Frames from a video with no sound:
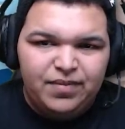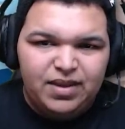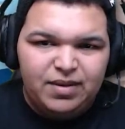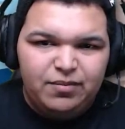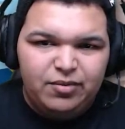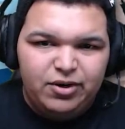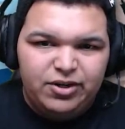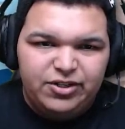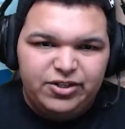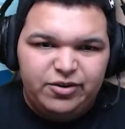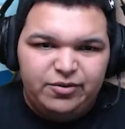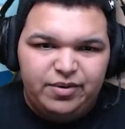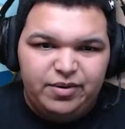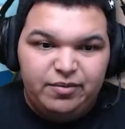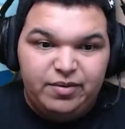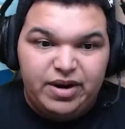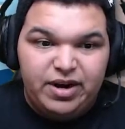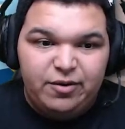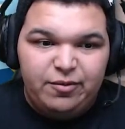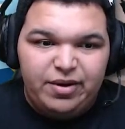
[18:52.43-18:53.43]
Pretty sure we
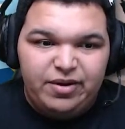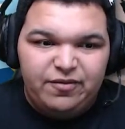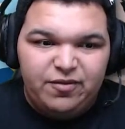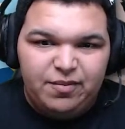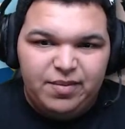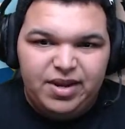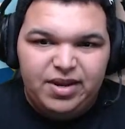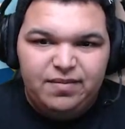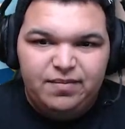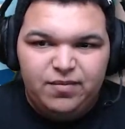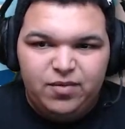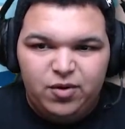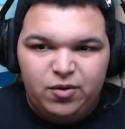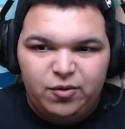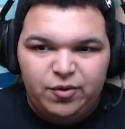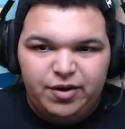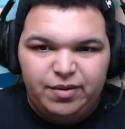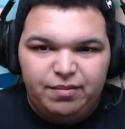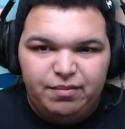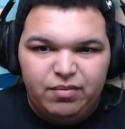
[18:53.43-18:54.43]
ran away from it, or
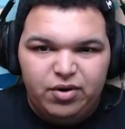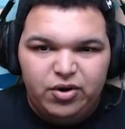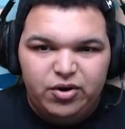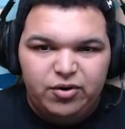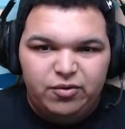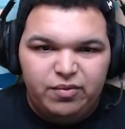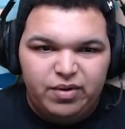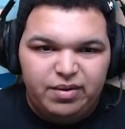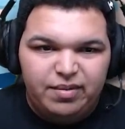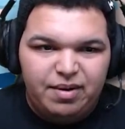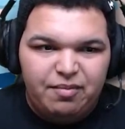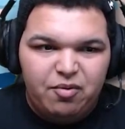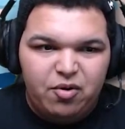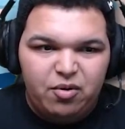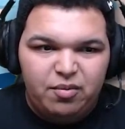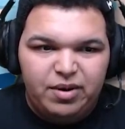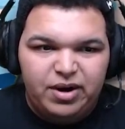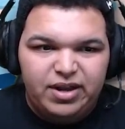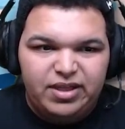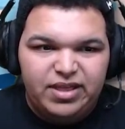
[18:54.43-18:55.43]
it murdered one of my
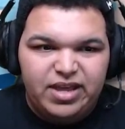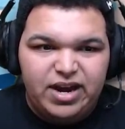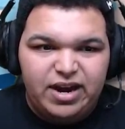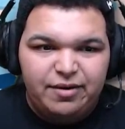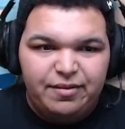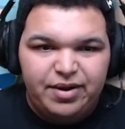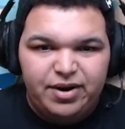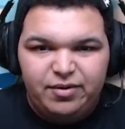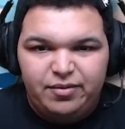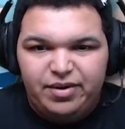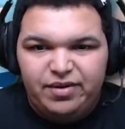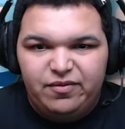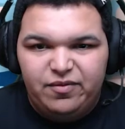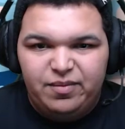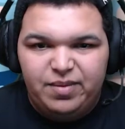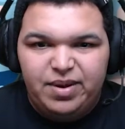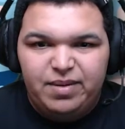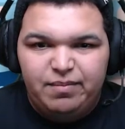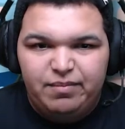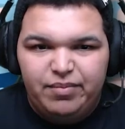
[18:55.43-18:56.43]
Pokemon and then I ran away from
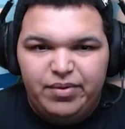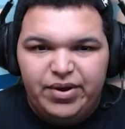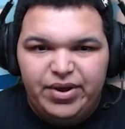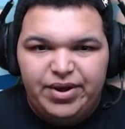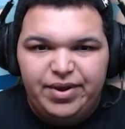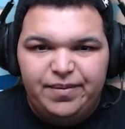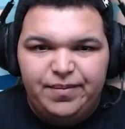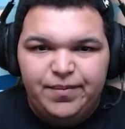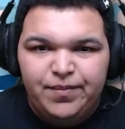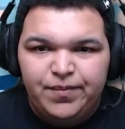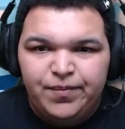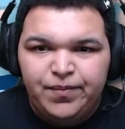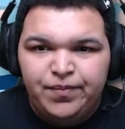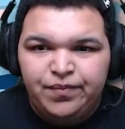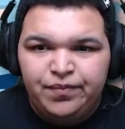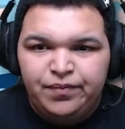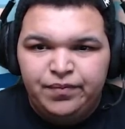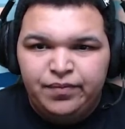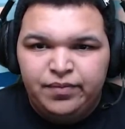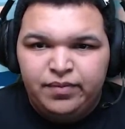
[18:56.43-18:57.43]
it, but
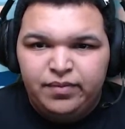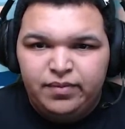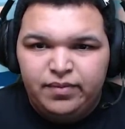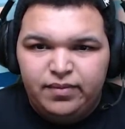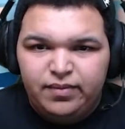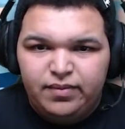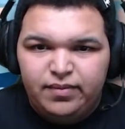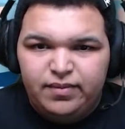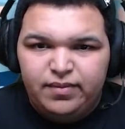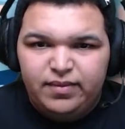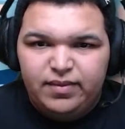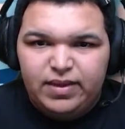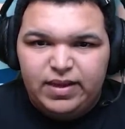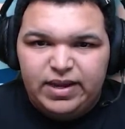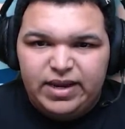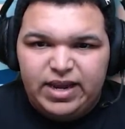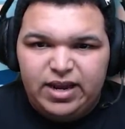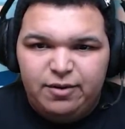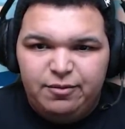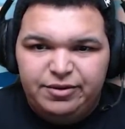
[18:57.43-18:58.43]
I
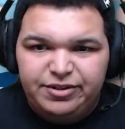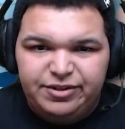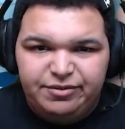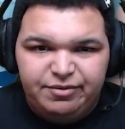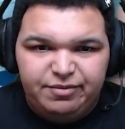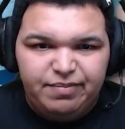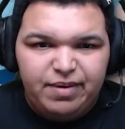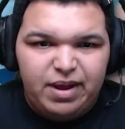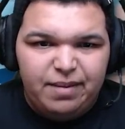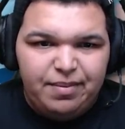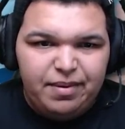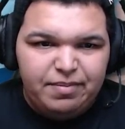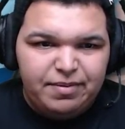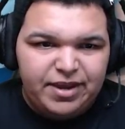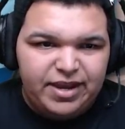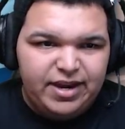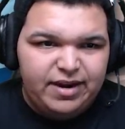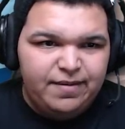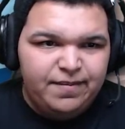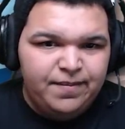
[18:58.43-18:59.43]
kind of wish it would pop up
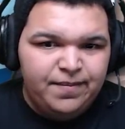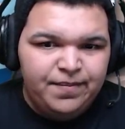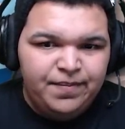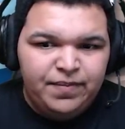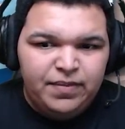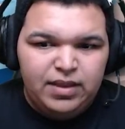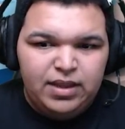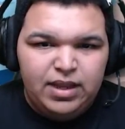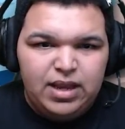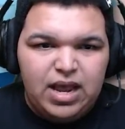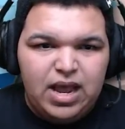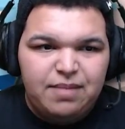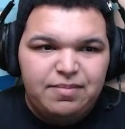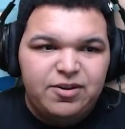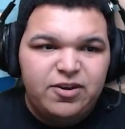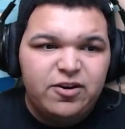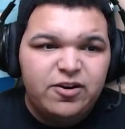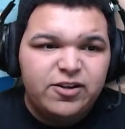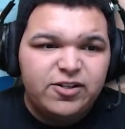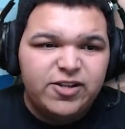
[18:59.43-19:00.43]
again. I'm
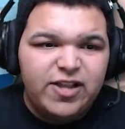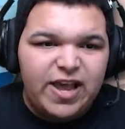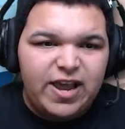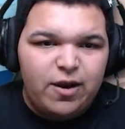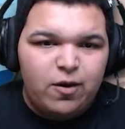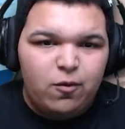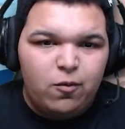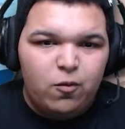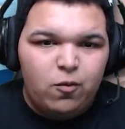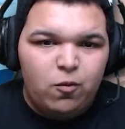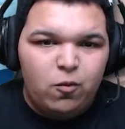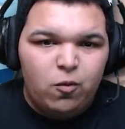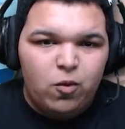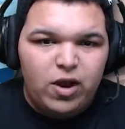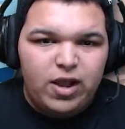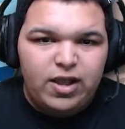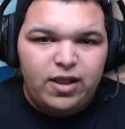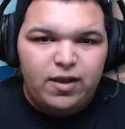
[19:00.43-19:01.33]
curious, like, what